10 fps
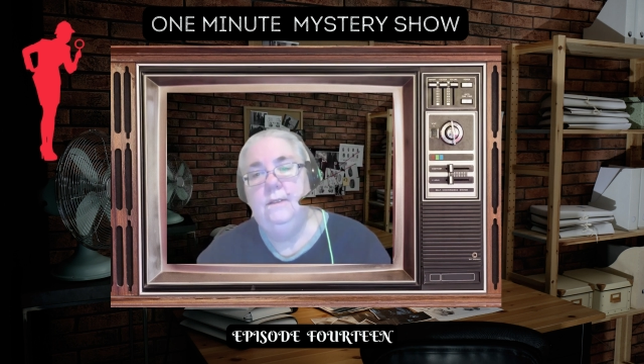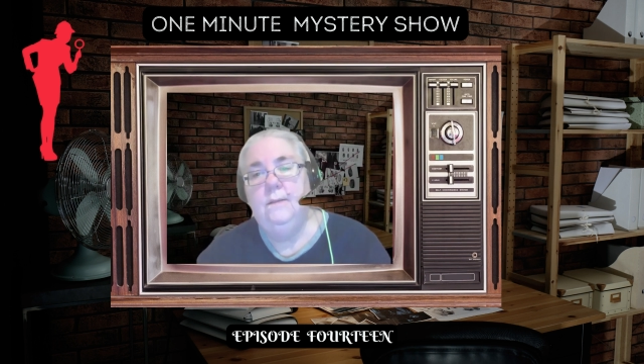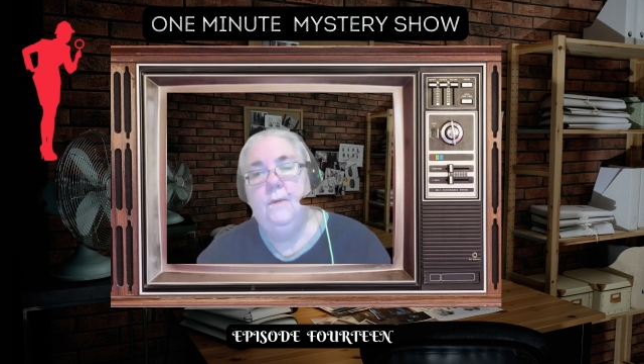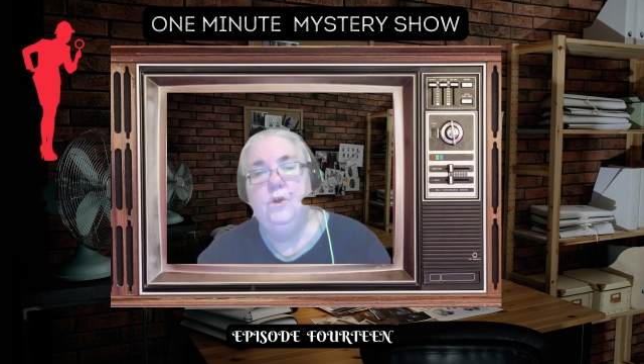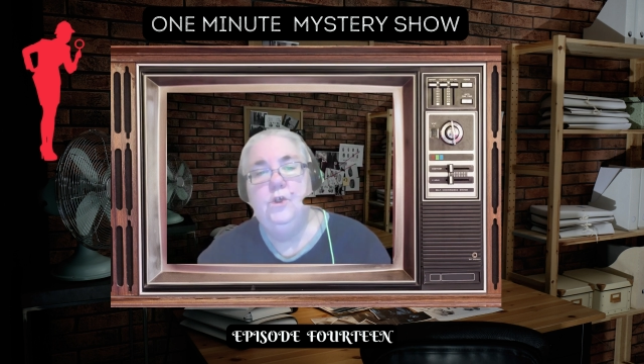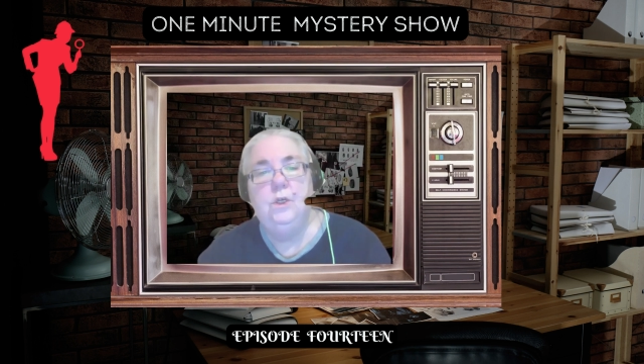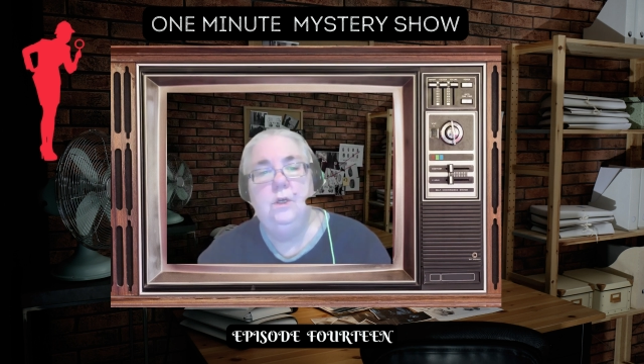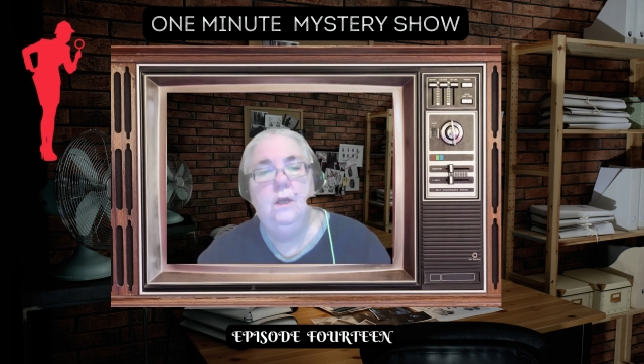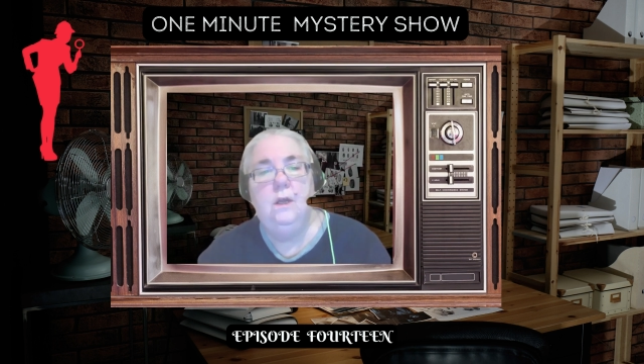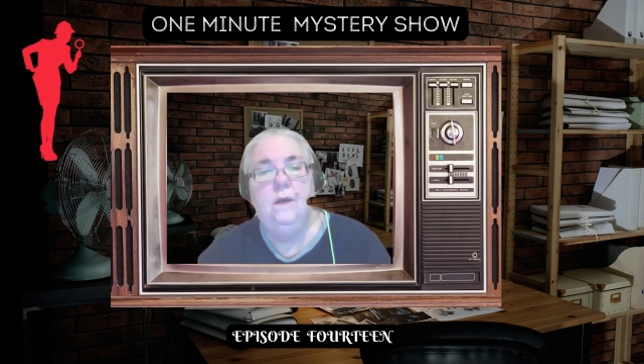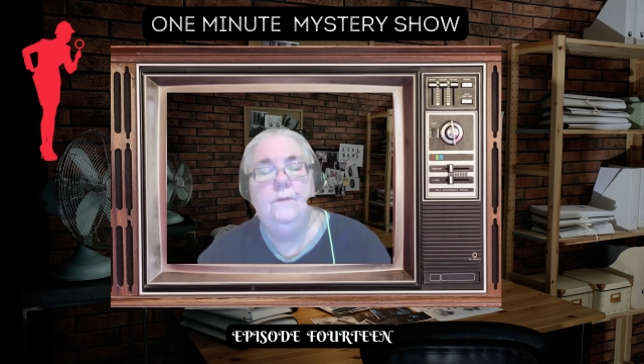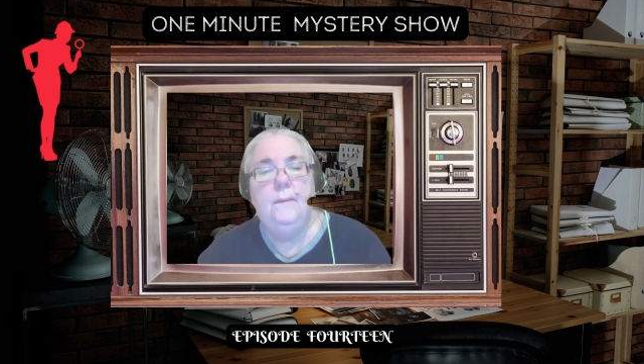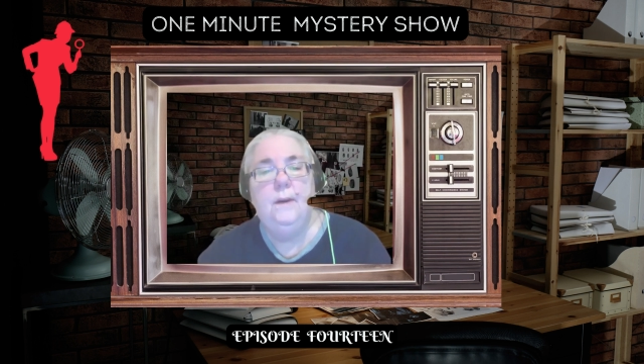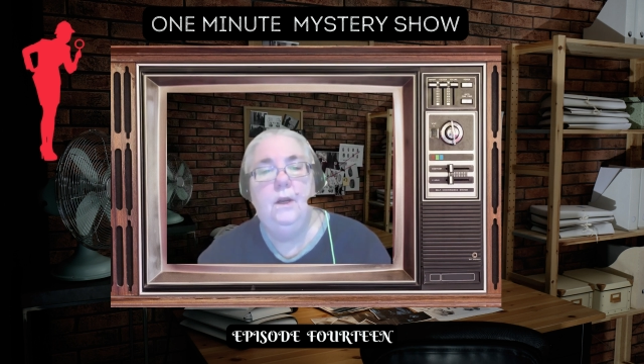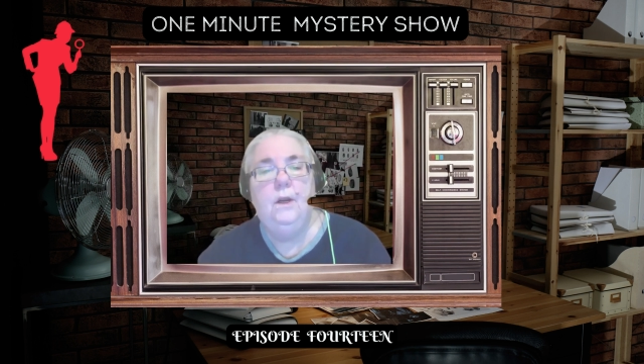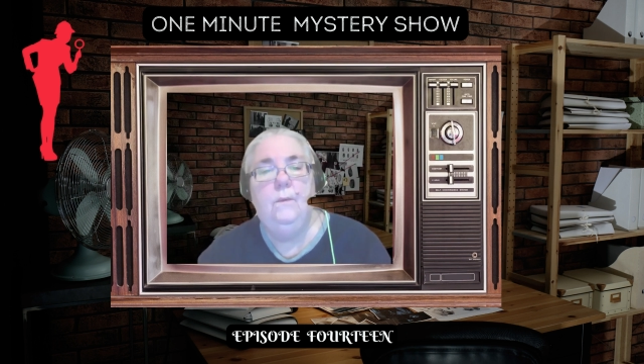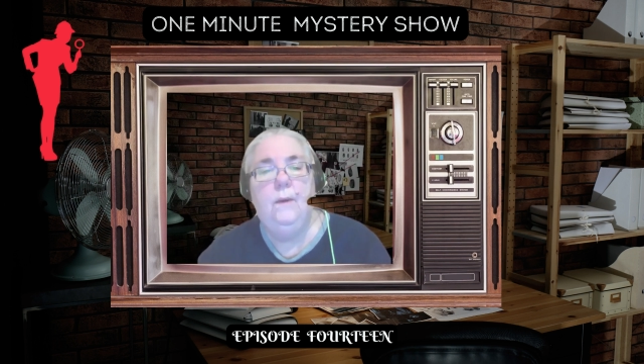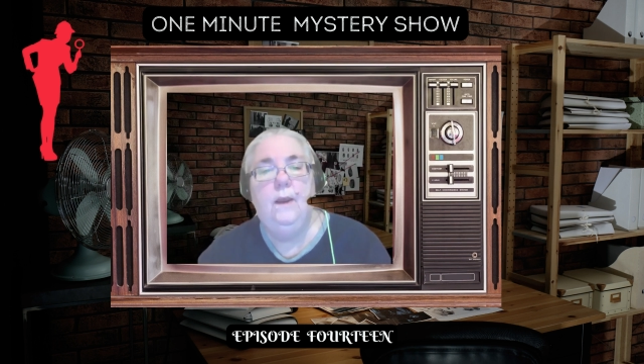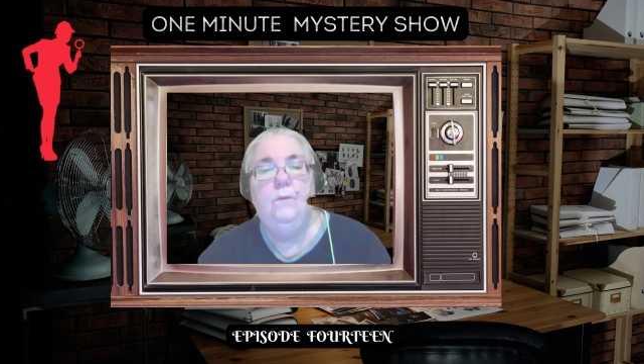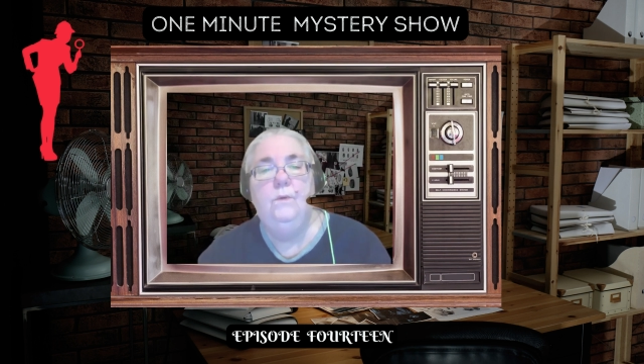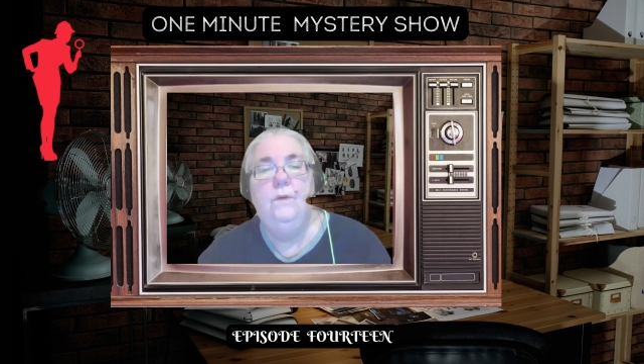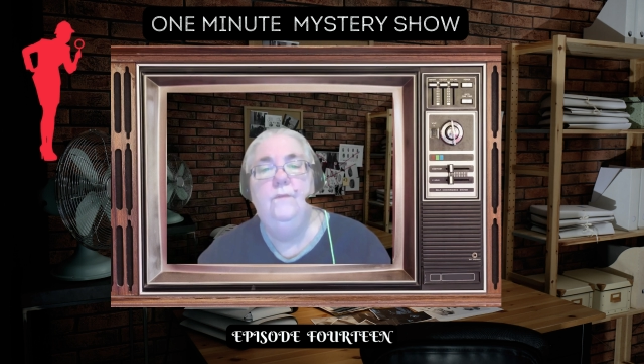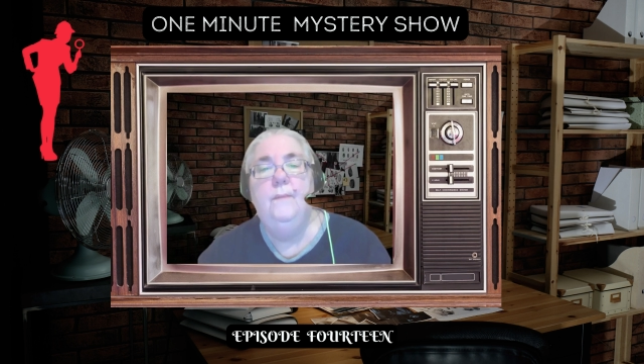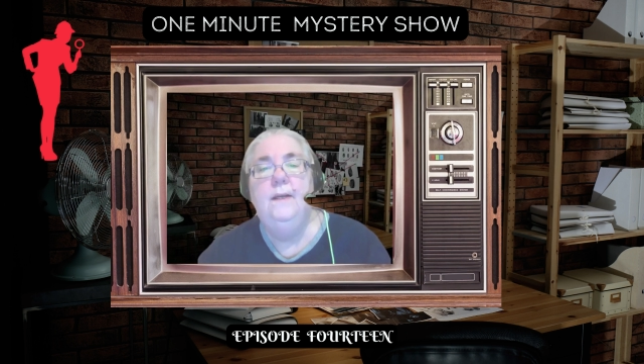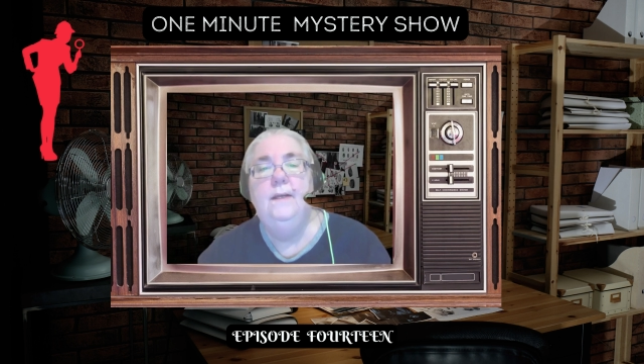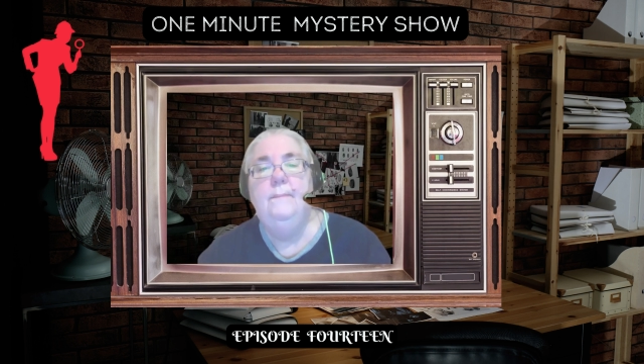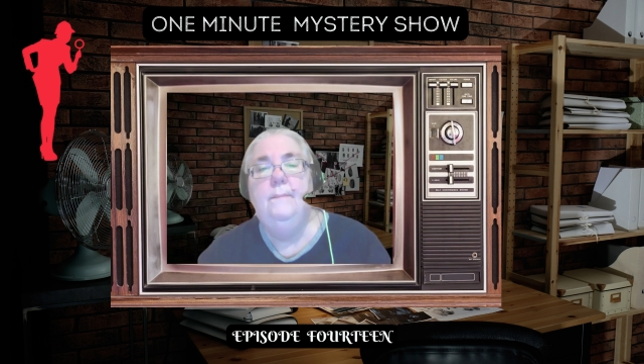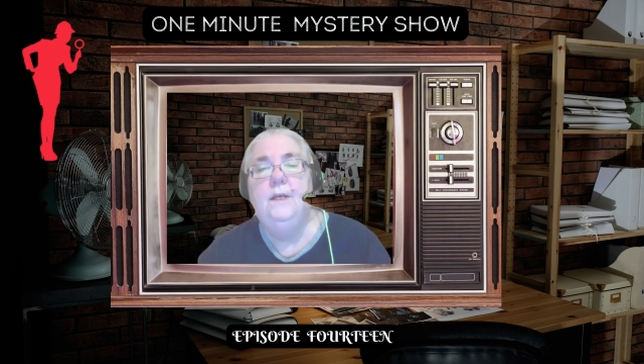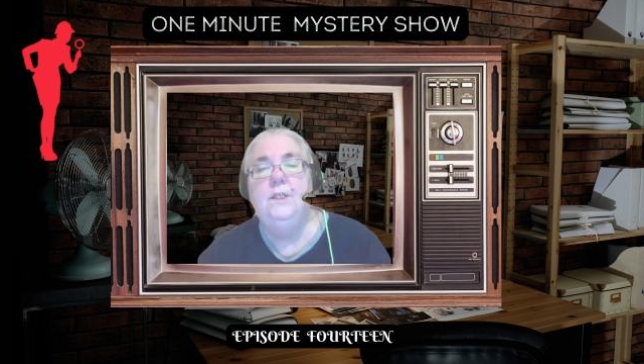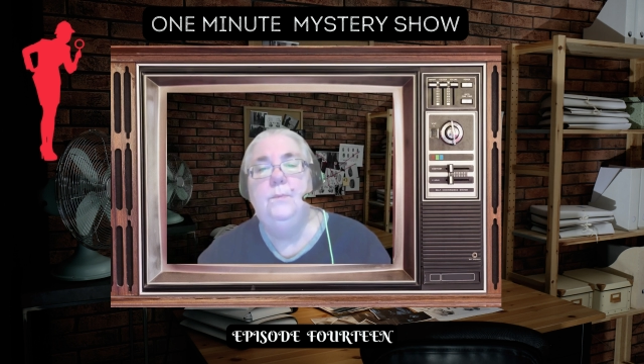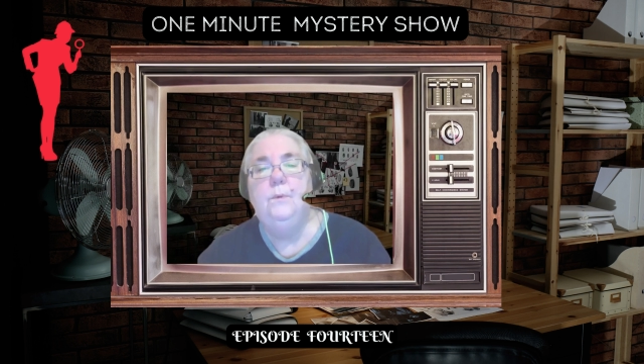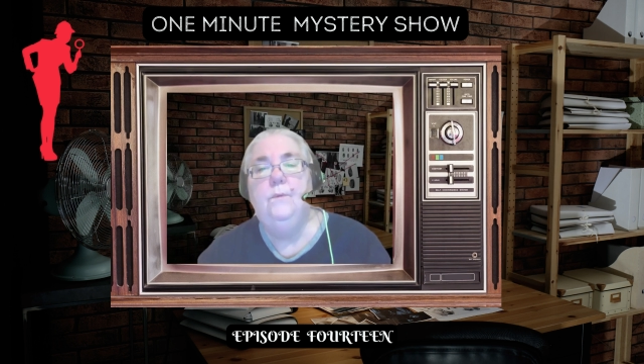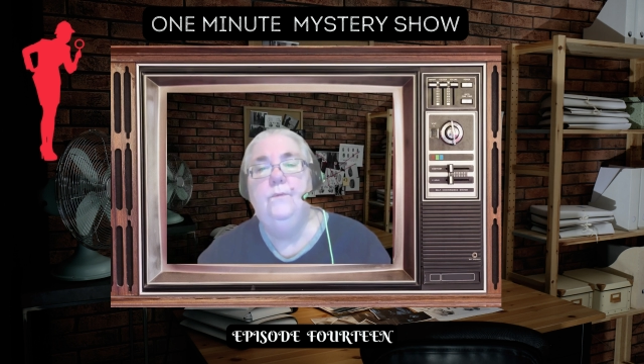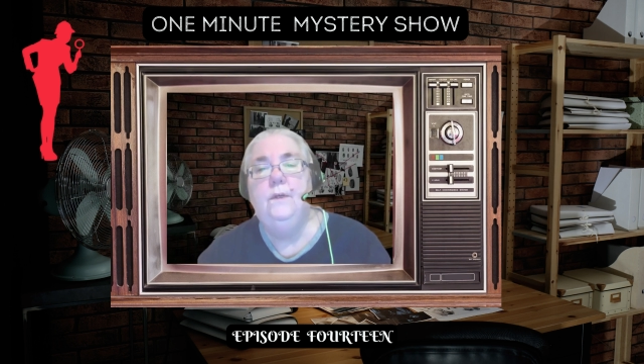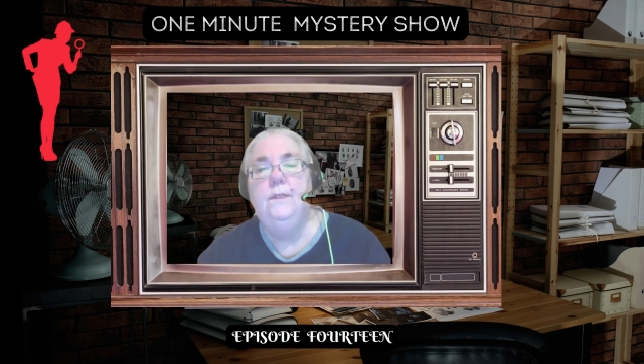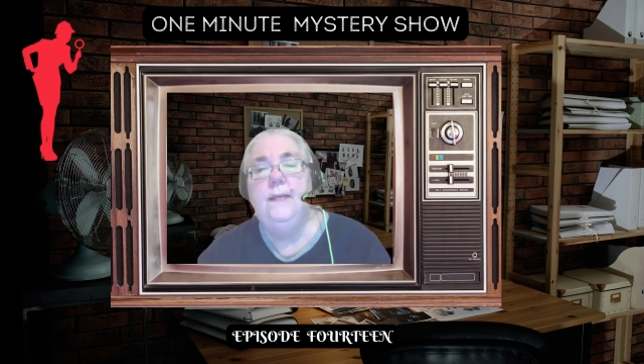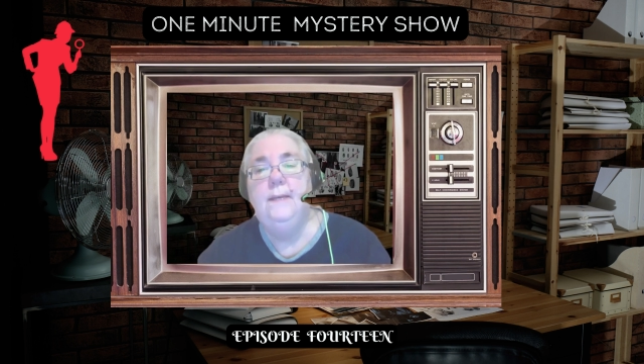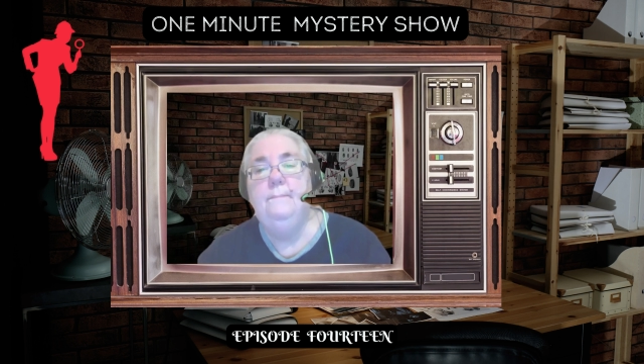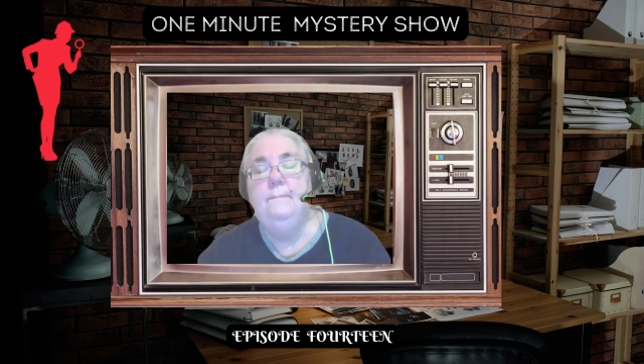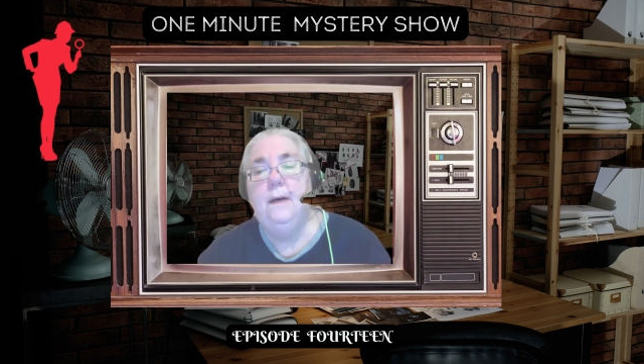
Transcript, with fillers: The motion of the merry-go-round would have made it impossible for a dead